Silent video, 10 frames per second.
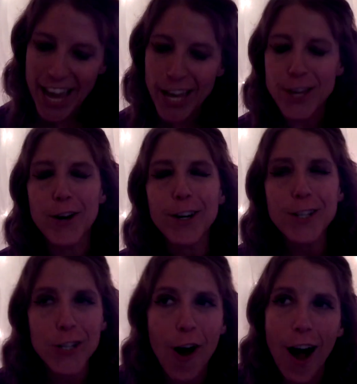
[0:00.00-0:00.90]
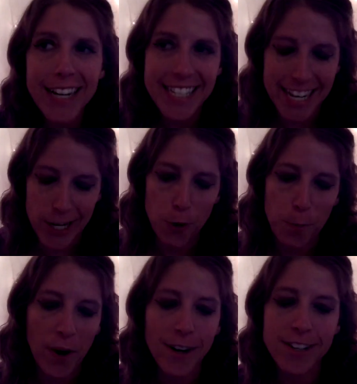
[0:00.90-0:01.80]
You're taunting your
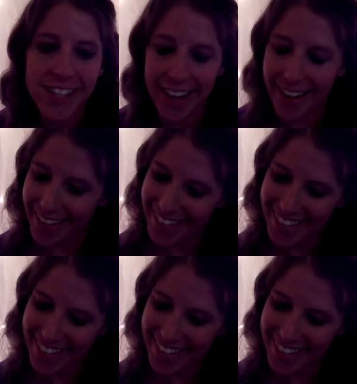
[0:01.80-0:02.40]
person,